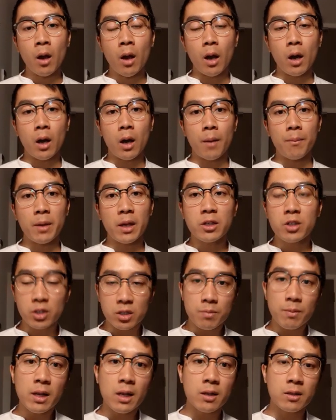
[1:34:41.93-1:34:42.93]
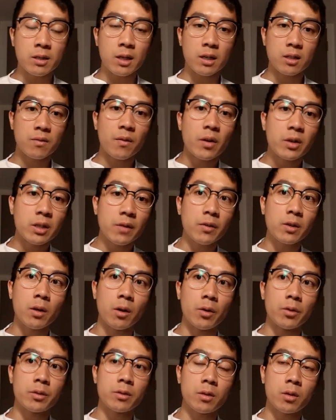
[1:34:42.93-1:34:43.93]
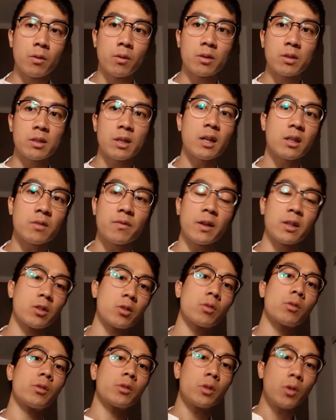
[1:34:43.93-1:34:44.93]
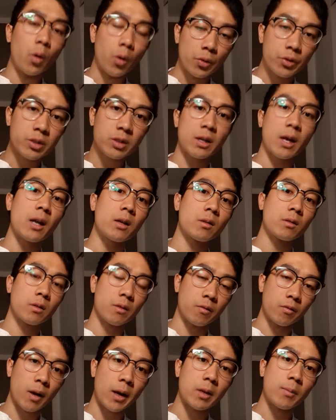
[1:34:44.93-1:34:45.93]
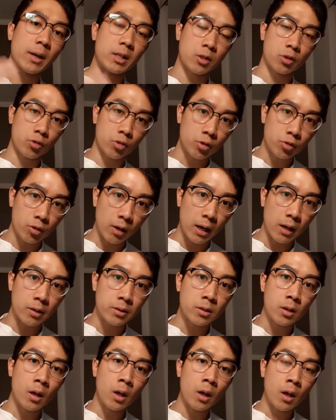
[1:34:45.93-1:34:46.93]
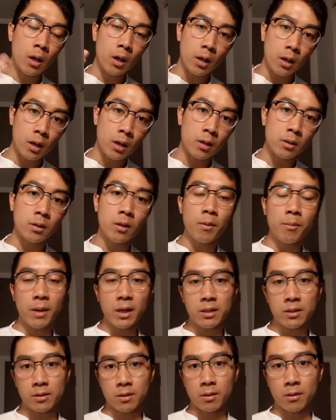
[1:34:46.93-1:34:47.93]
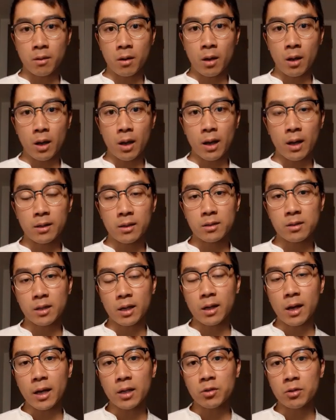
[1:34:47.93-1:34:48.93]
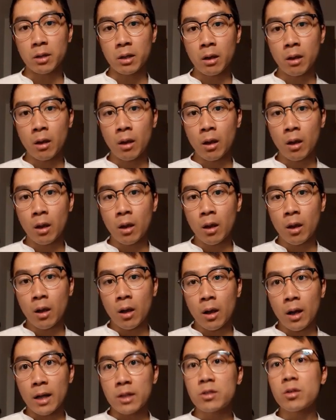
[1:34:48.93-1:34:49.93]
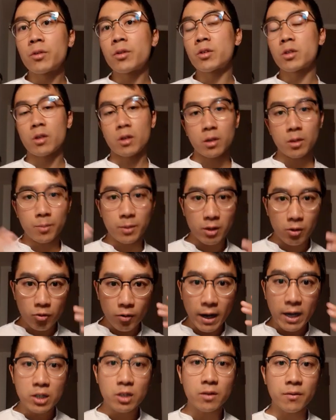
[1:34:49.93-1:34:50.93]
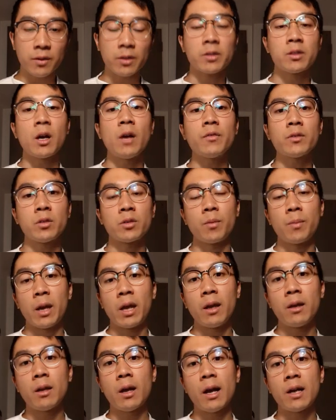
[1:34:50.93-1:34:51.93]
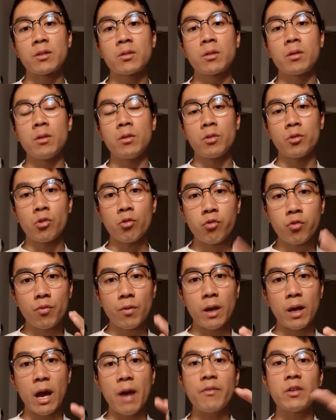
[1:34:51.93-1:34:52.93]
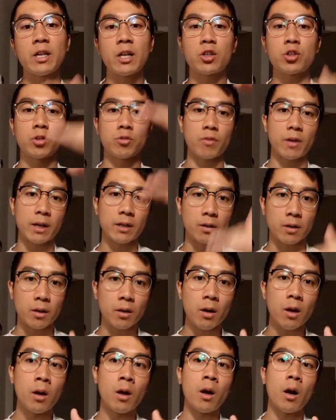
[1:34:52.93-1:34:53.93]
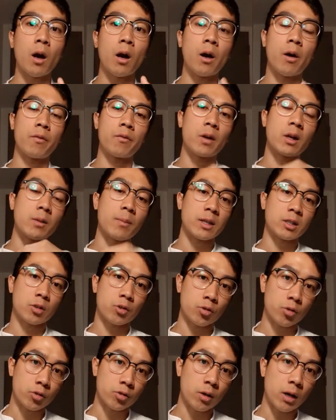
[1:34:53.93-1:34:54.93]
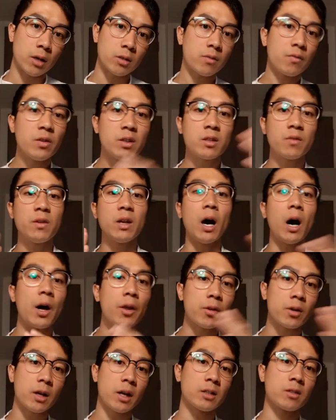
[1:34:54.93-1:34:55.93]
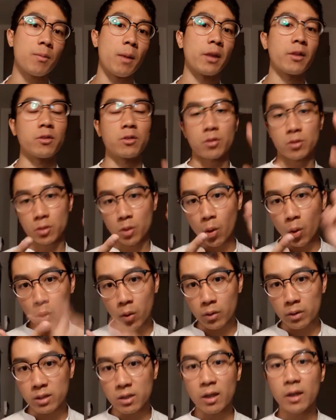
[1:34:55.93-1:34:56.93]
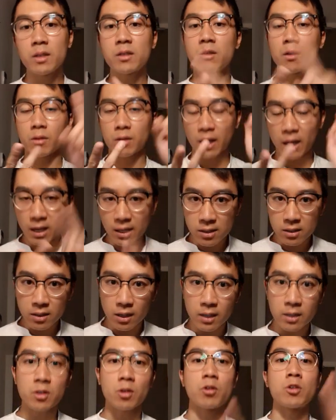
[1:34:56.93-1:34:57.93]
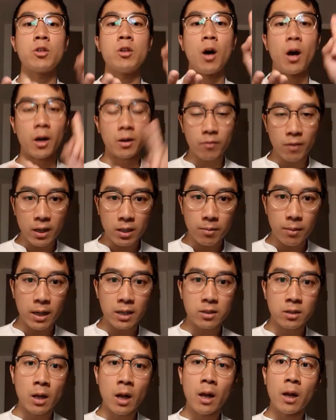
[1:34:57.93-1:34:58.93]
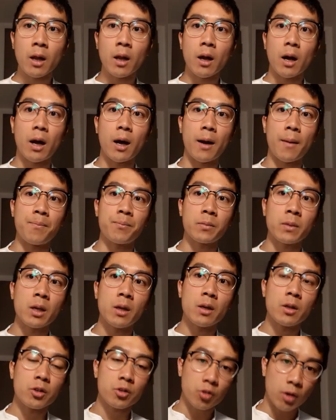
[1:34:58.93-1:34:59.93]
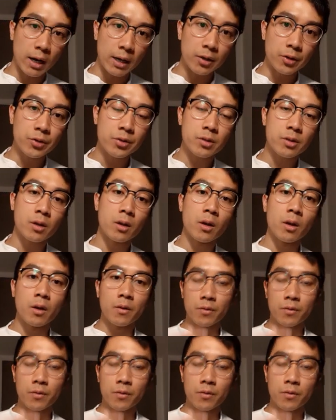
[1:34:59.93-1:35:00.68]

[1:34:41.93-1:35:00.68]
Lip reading: It just means that it's very difficult to satisfy the so-called gold standard of randomized control trials in medicine and in psychiatry. And so there's going to be a raging philosophical debate as to the evidential rigor of randomized control trials vis-a-vis other kinds of methods. There are cohort studies, there are case studies, there are non-randomized trials.